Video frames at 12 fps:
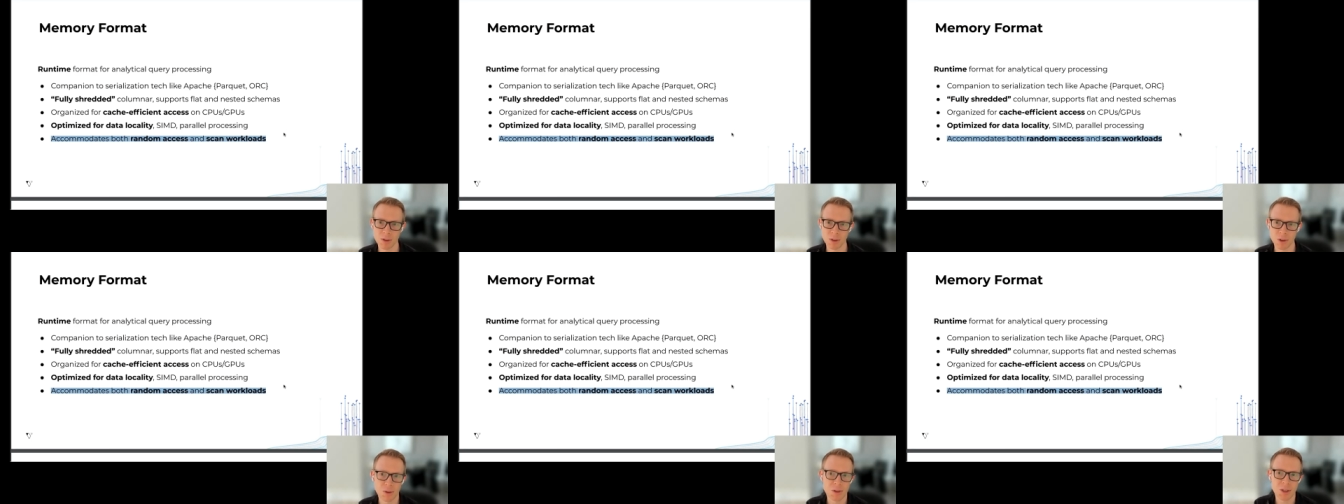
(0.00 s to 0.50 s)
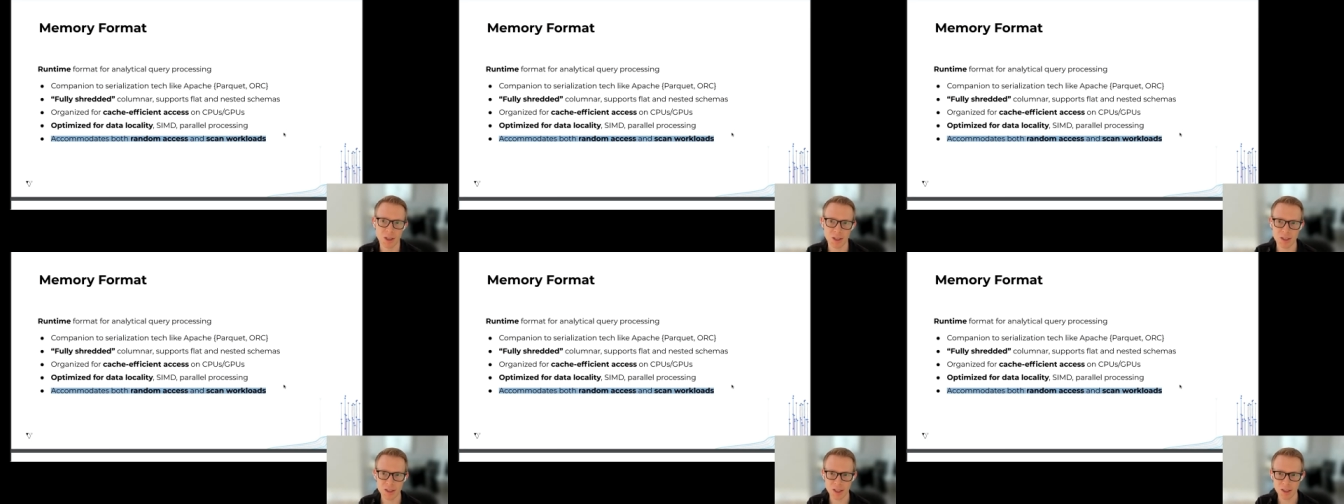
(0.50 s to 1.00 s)
used in
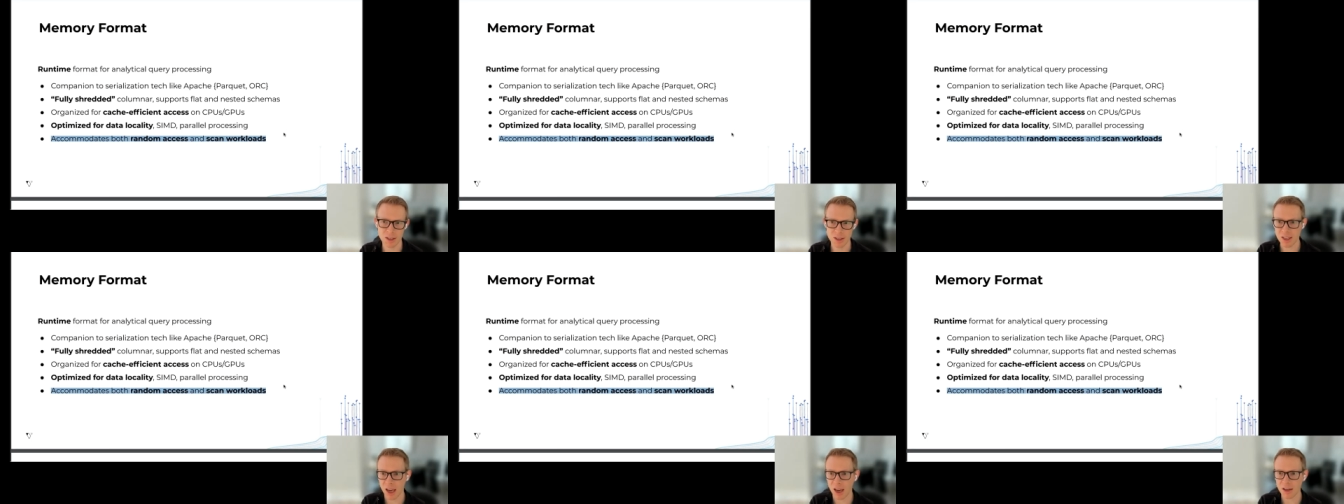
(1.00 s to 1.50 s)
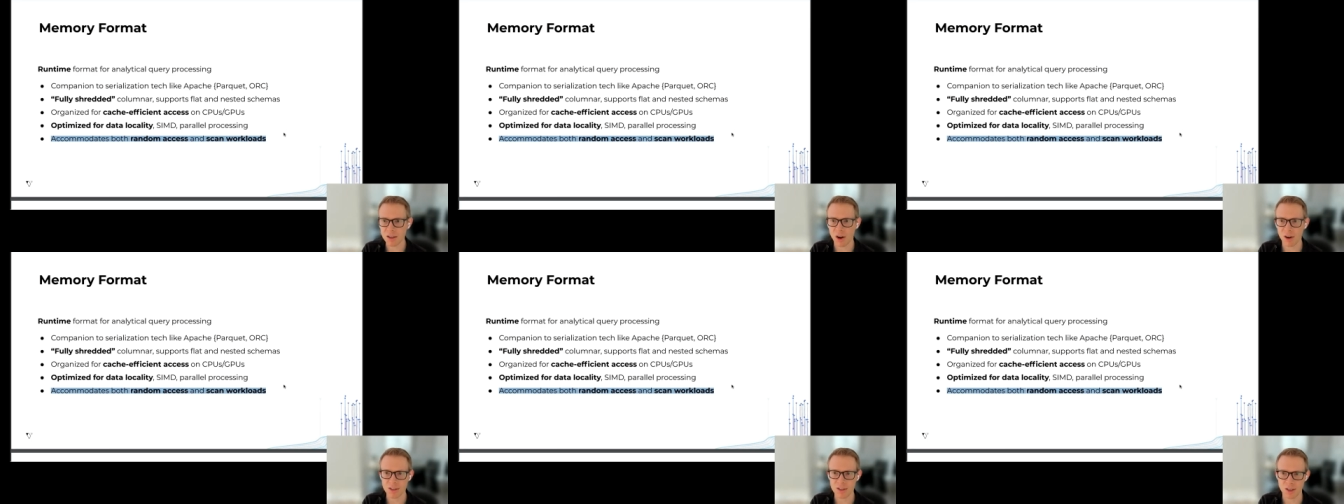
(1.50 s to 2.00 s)
a, in a scan
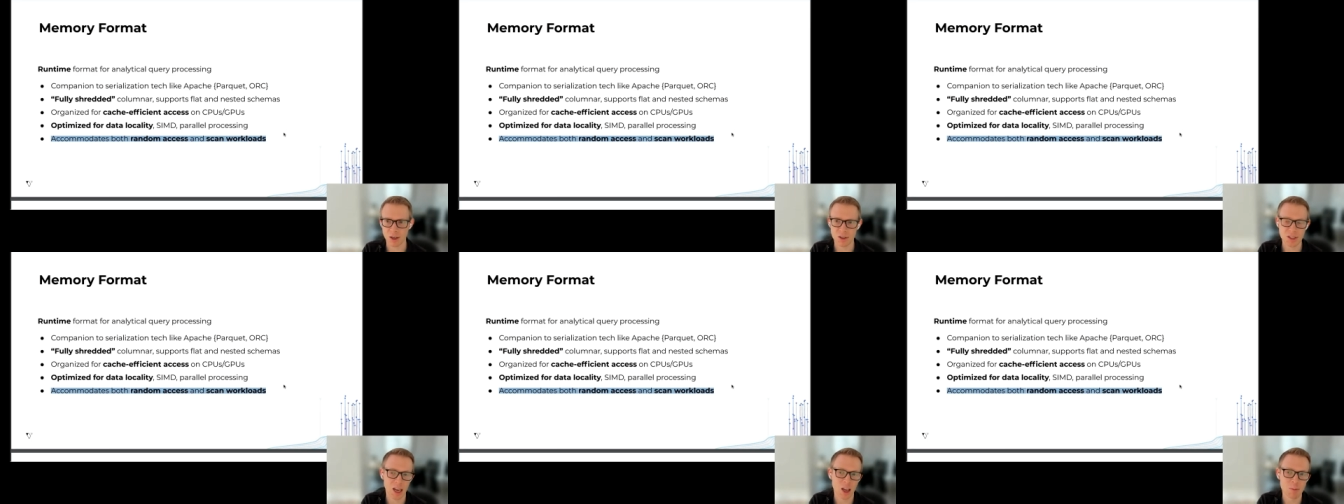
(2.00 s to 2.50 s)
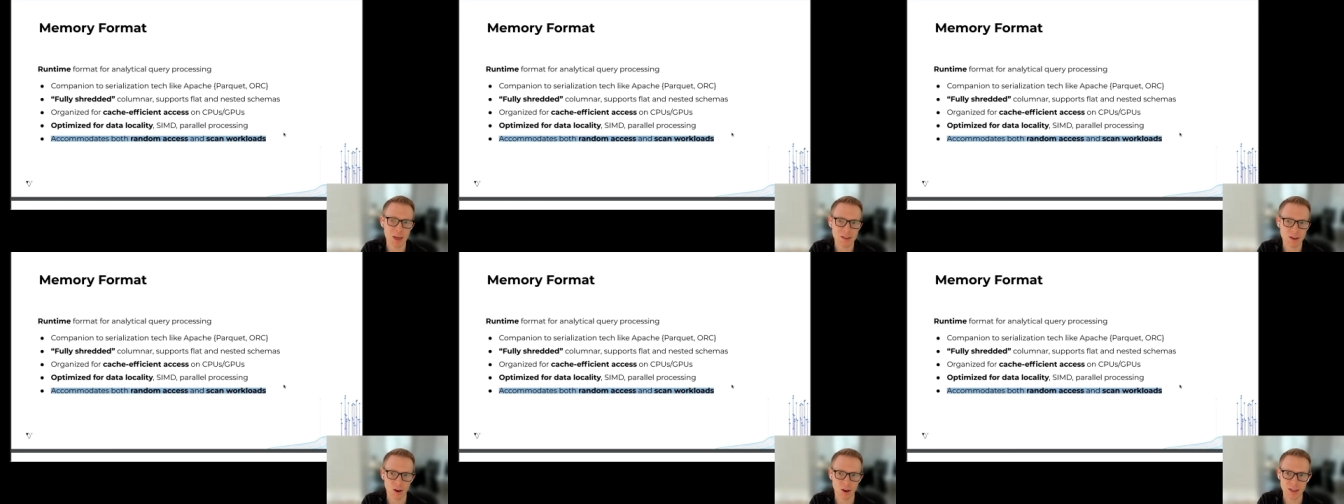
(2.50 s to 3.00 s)
con, you know scan
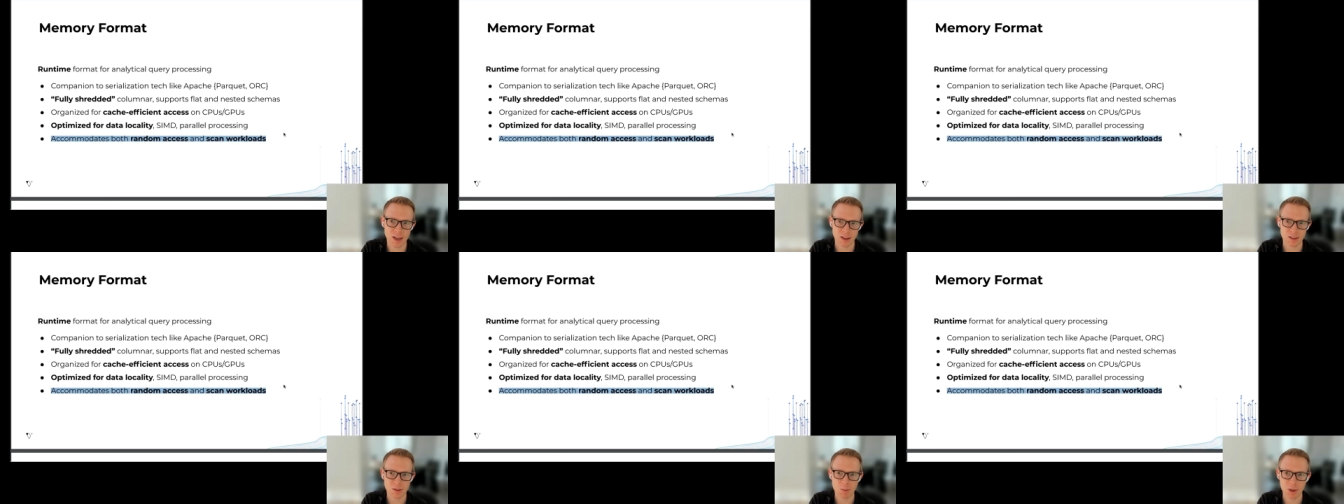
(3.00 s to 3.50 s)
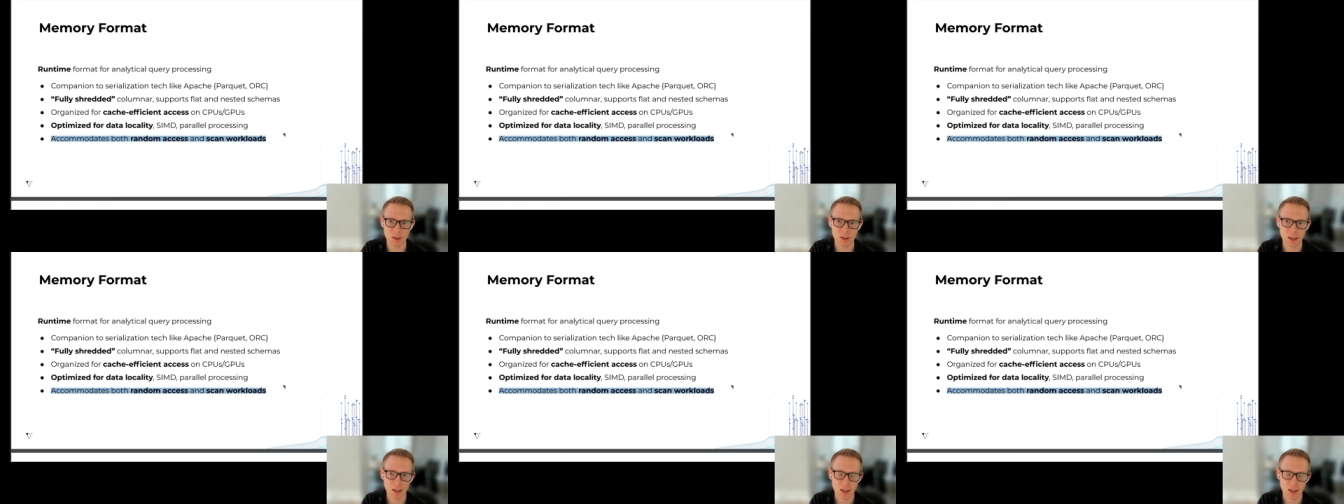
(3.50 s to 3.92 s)
based context, but